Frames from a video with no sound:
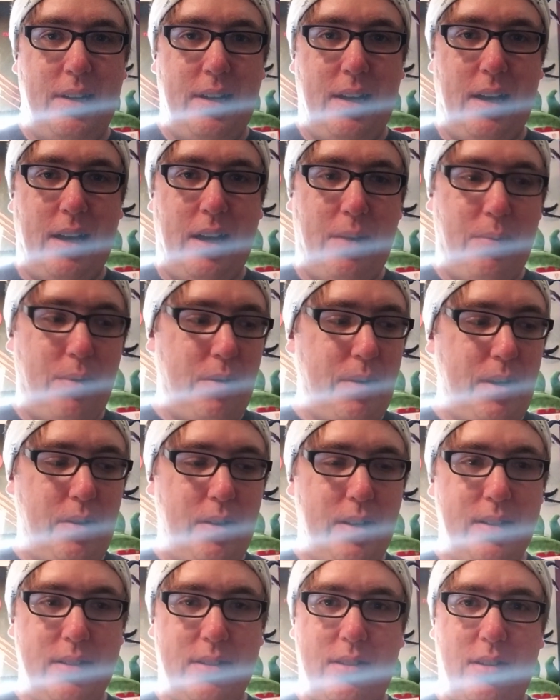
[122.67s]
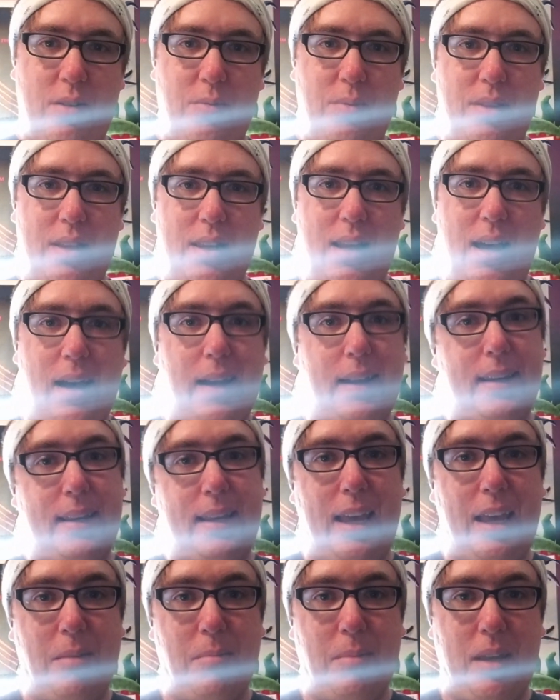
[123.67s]
Why don't we go ahead and start with the non
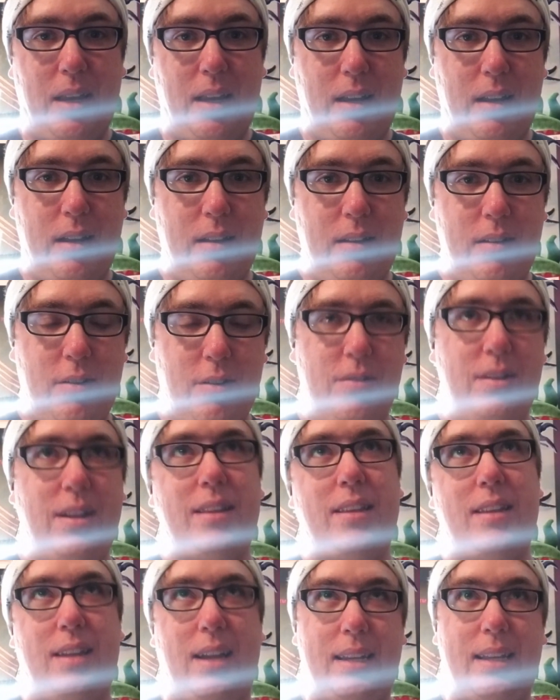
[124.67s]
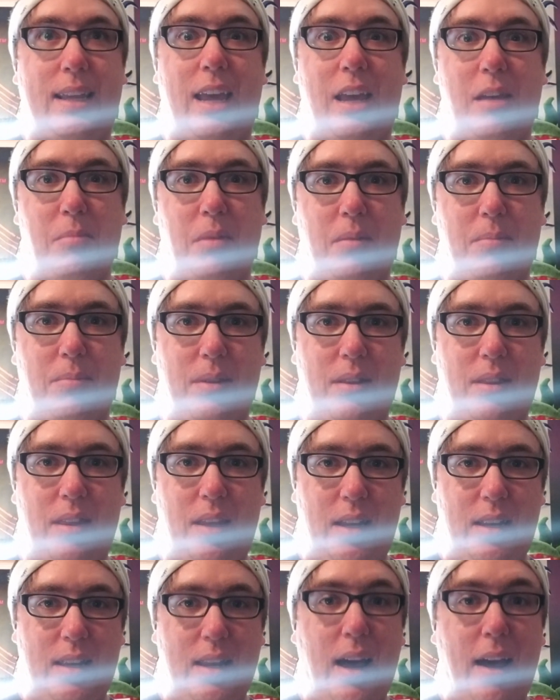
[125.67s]
gaming, or not the non gaming, but
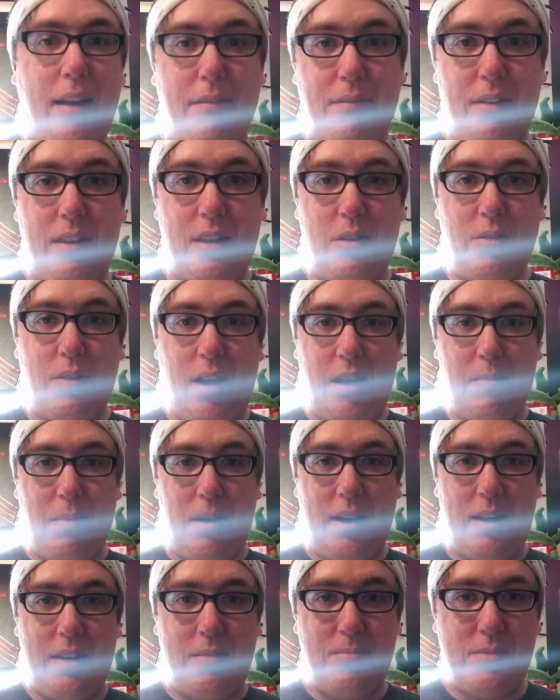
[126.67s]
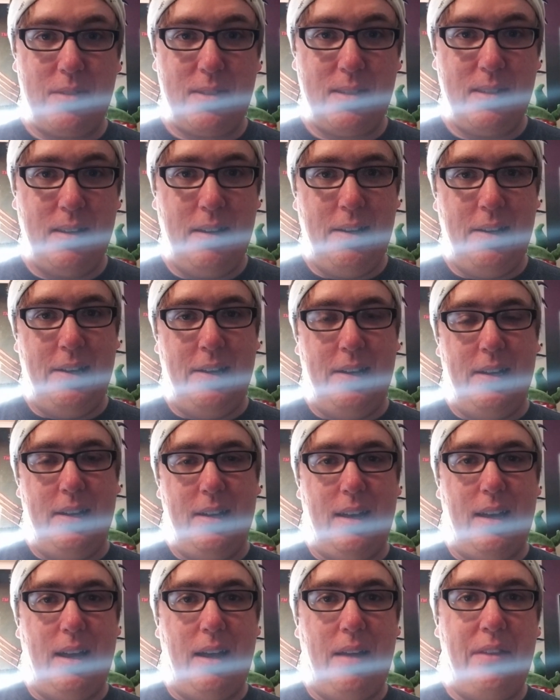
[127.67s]
the non video game items.
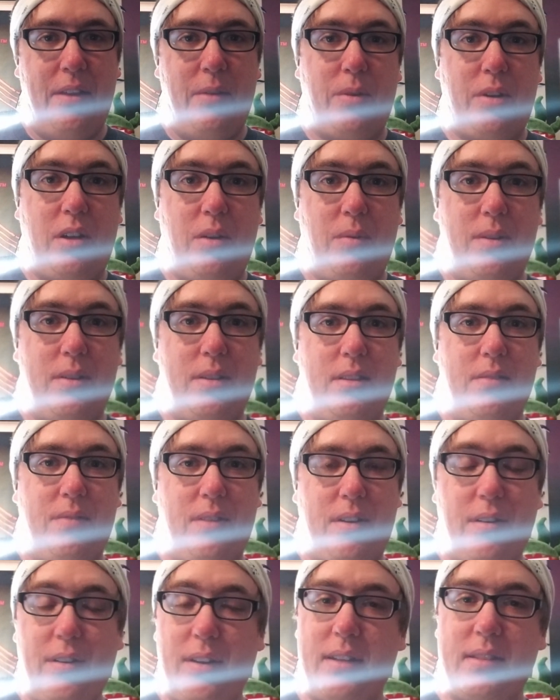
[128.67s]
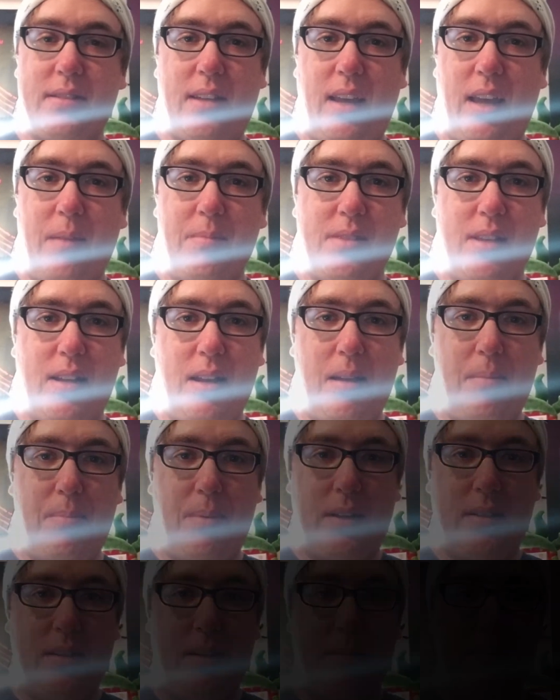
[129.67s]
And then we'll go into the various games that I
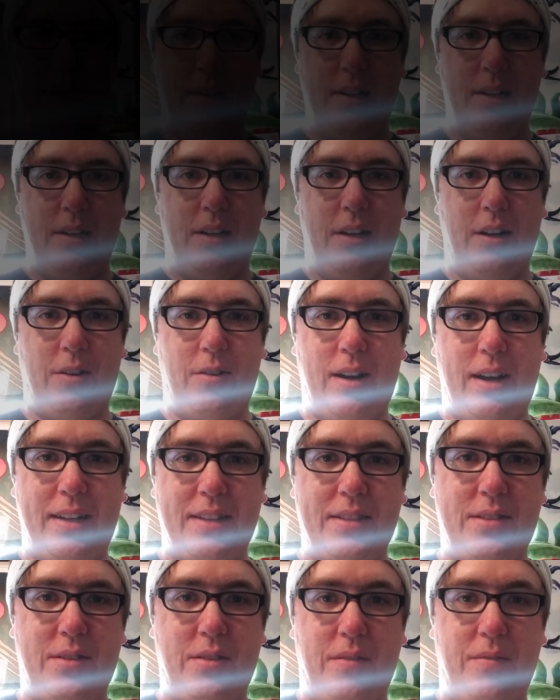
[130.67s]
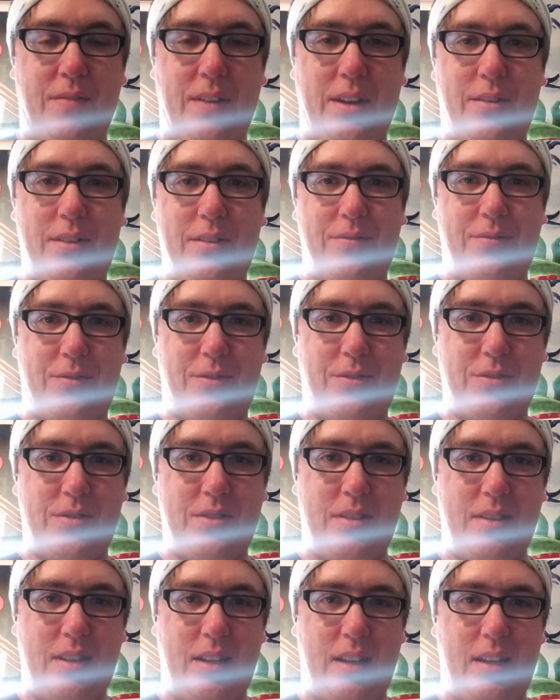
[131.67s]
picked up. All right, so the very
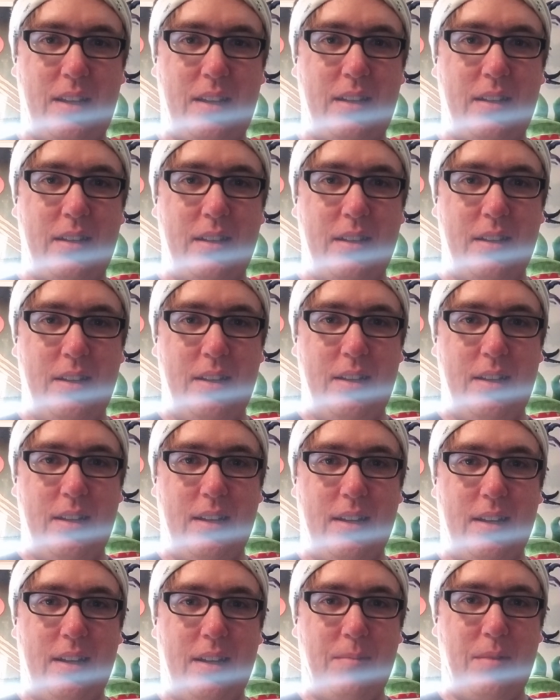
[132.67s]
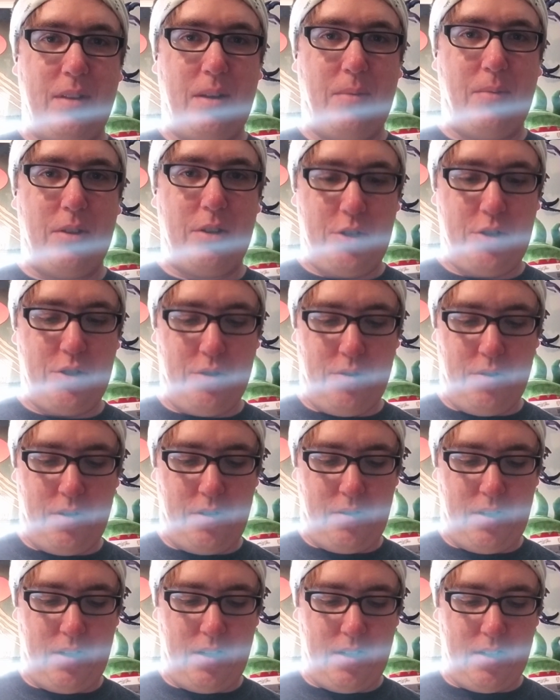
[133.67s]
first thing that I want to show
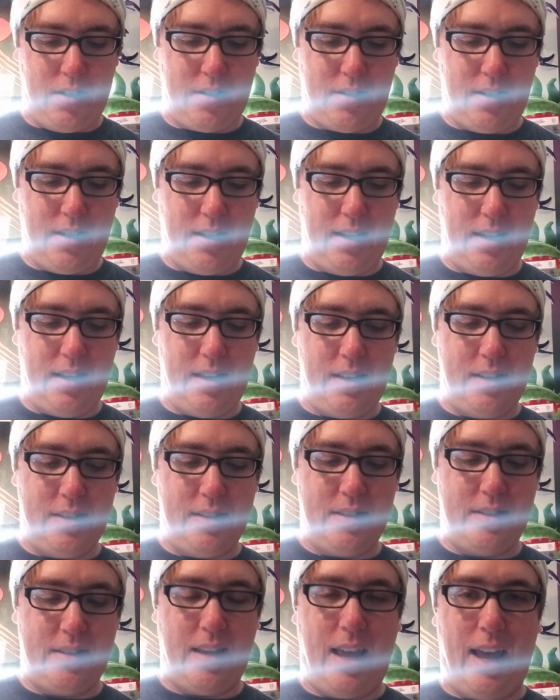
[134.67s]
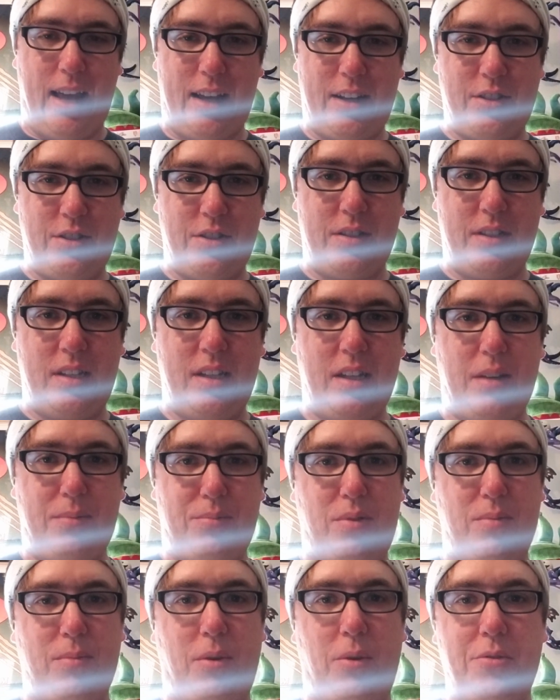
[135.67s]
you here is actually a
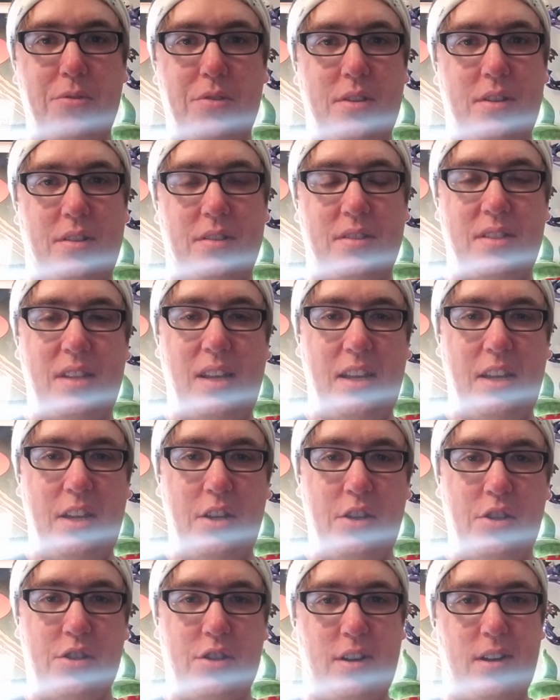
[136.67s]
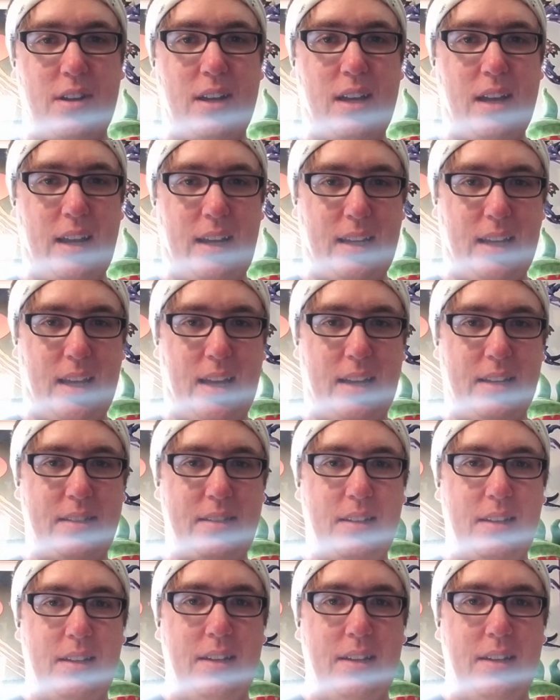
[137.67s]
promotional t-shirt I got,